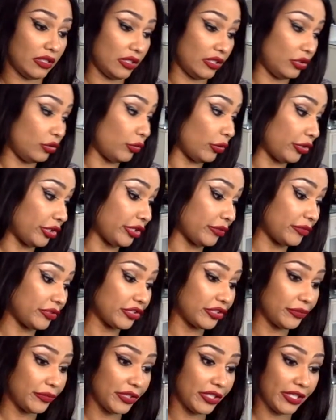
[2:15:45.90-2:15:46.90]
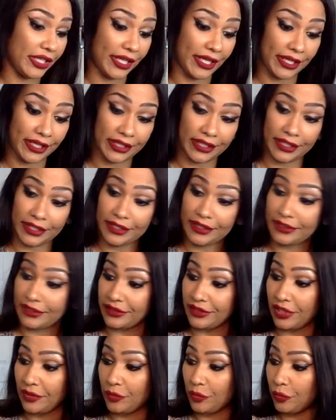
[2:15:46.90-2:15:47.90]
You want him to commit? Act like the
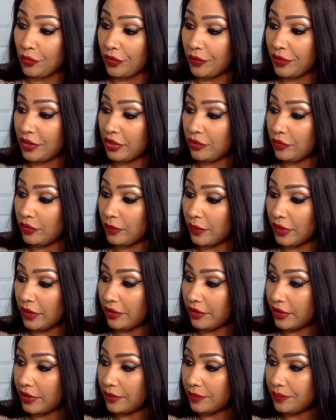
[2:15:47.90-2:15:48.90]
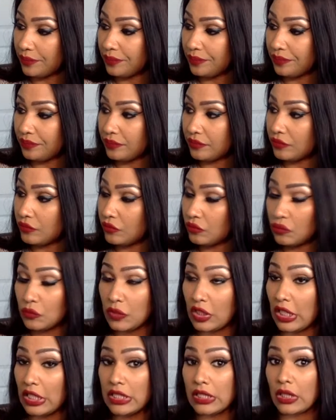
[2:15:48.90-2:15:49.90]
type of woman he would marry.
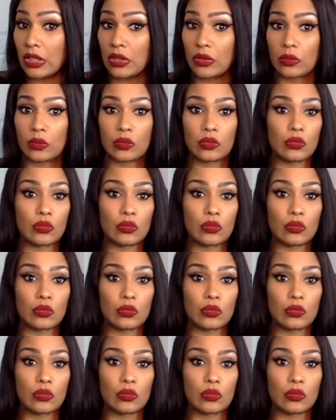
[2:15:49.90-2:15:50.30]
That's it.